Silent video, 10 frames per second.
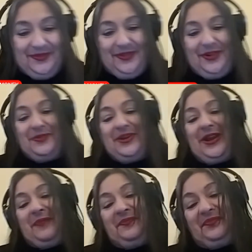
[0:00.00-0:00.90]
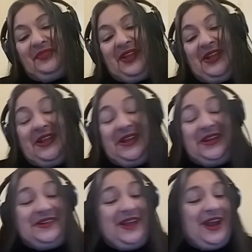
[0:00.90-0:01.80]
Okay.
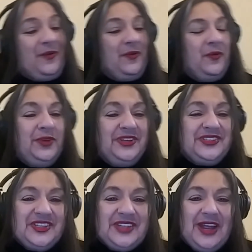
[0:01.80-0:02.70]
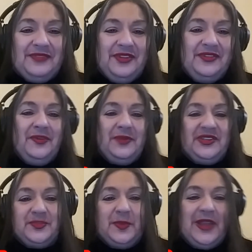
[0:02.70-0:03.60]
Now, what does this have to do with
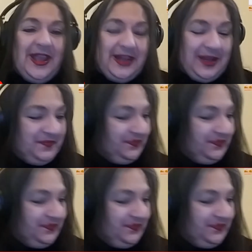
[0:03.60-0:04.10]
spaghetti?